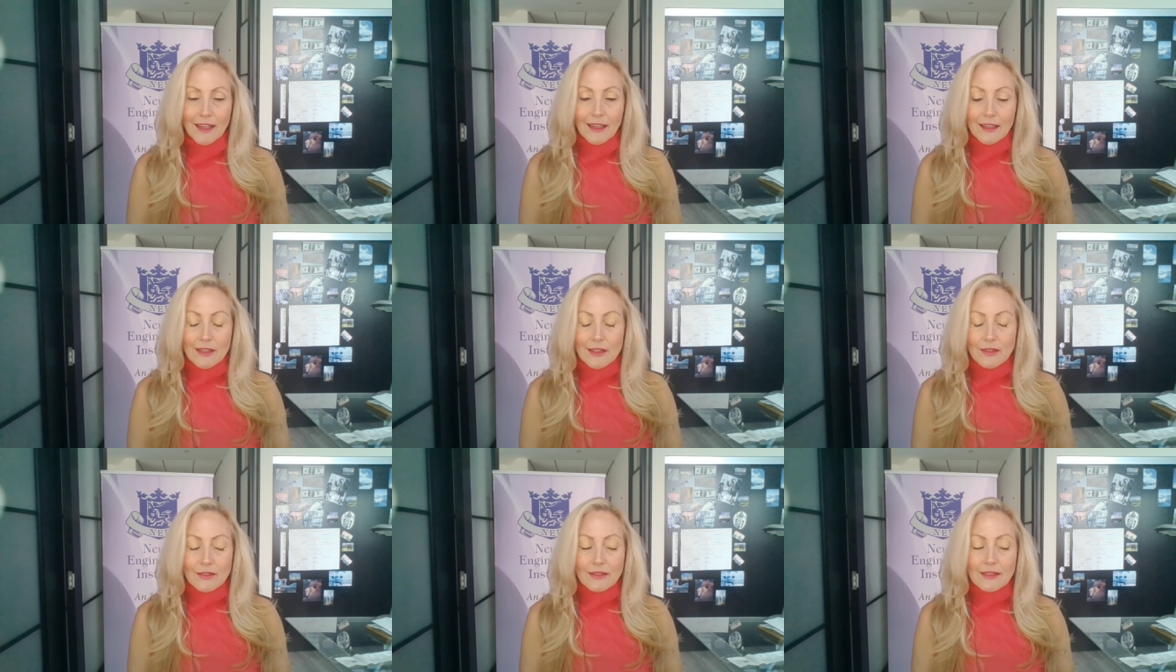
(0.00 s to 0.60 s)
because
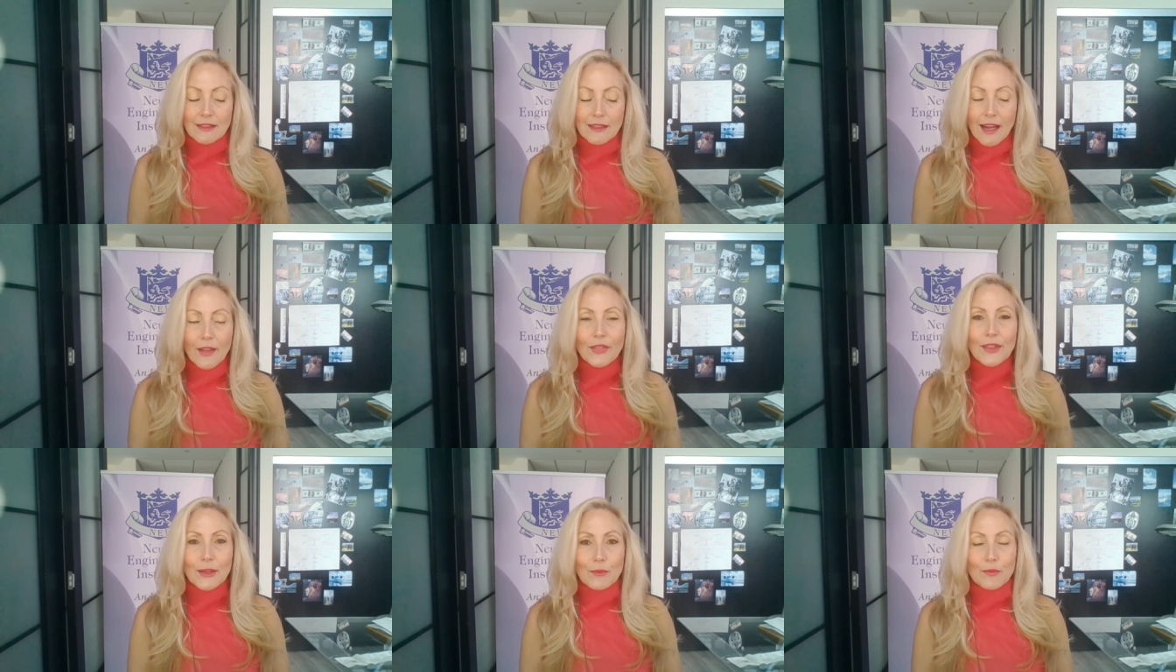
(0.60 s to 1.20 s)
there's
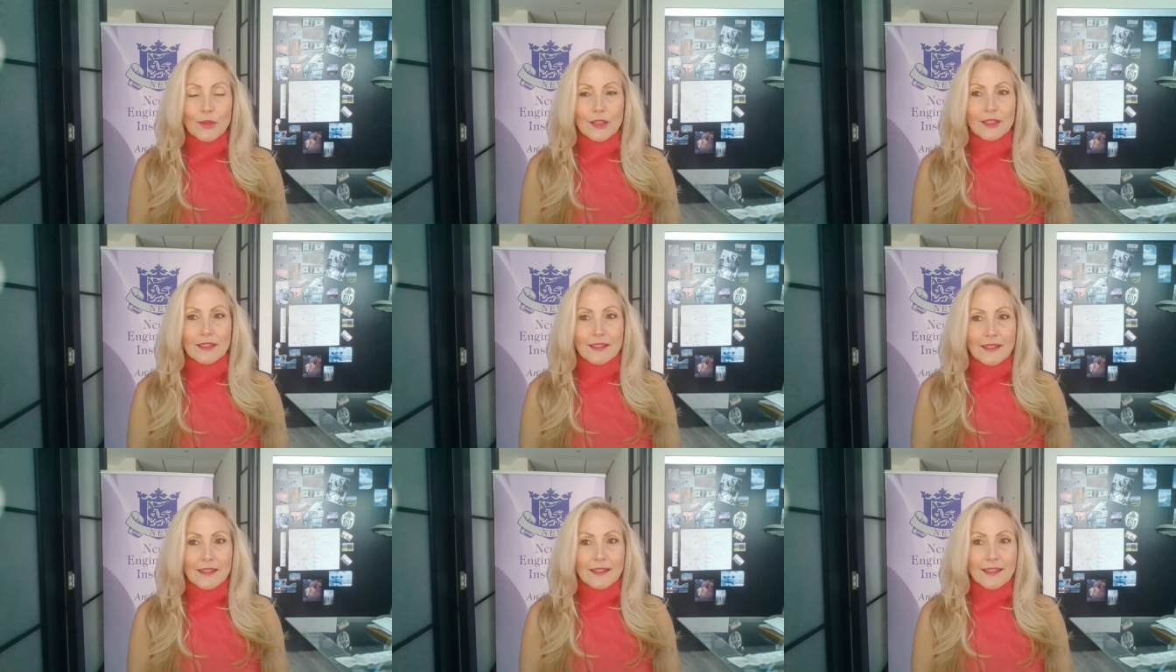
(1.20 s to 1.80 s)
nothing
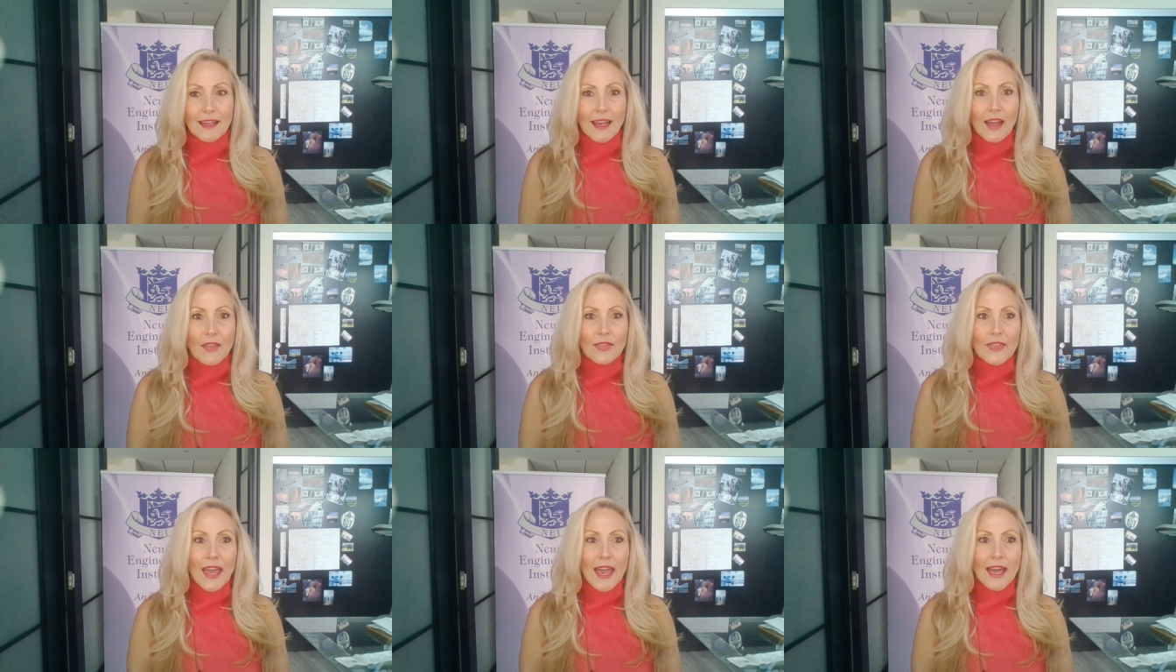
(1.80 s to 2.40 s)
worse
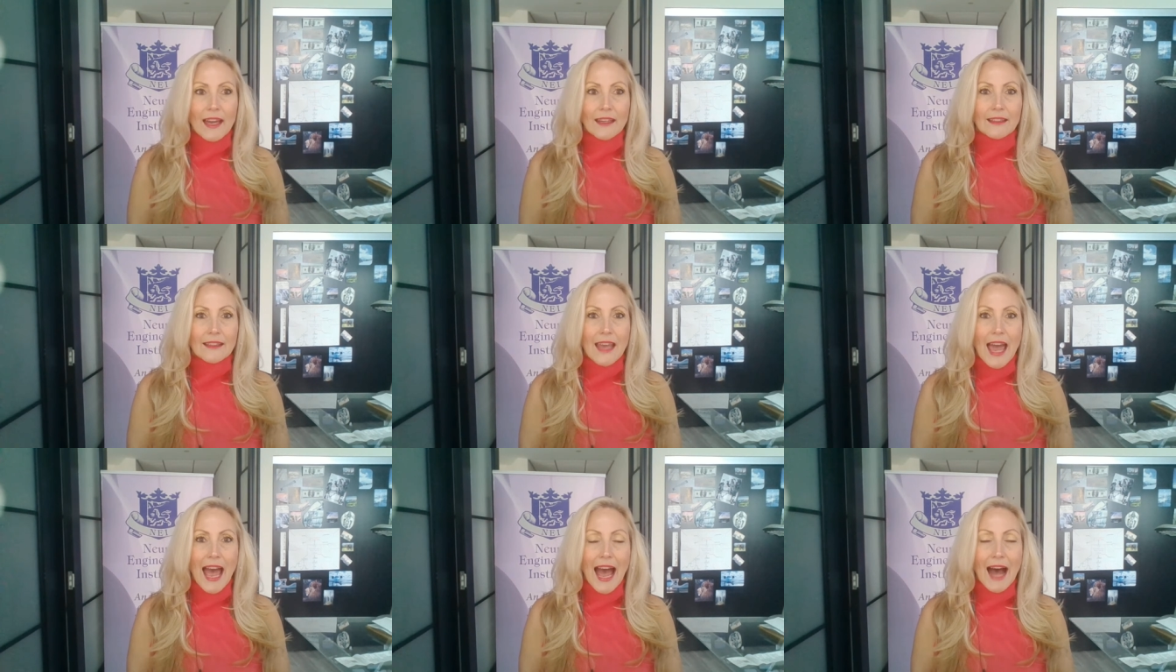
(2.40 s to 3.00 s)
than
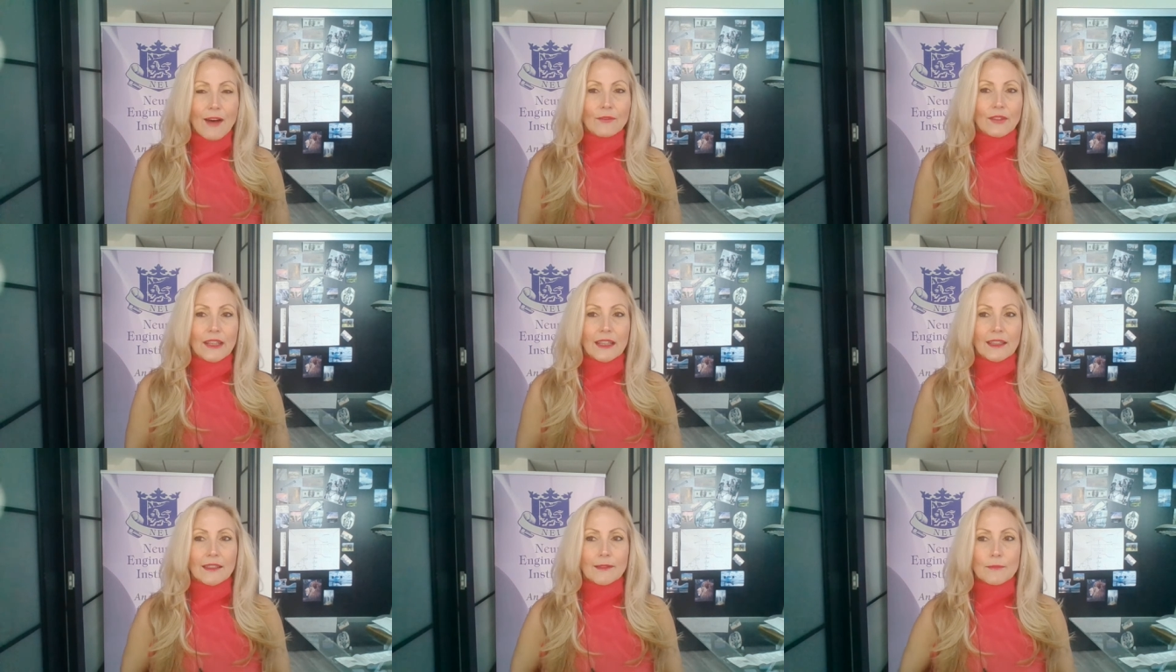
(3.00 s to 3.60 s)

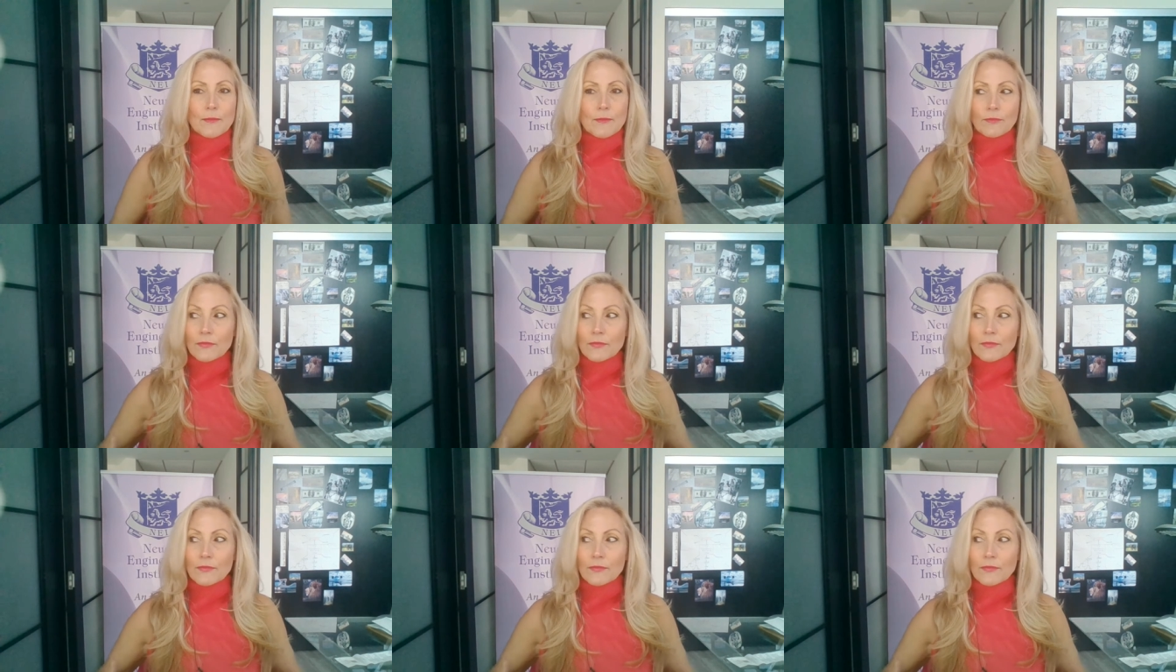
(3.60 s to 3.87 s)
having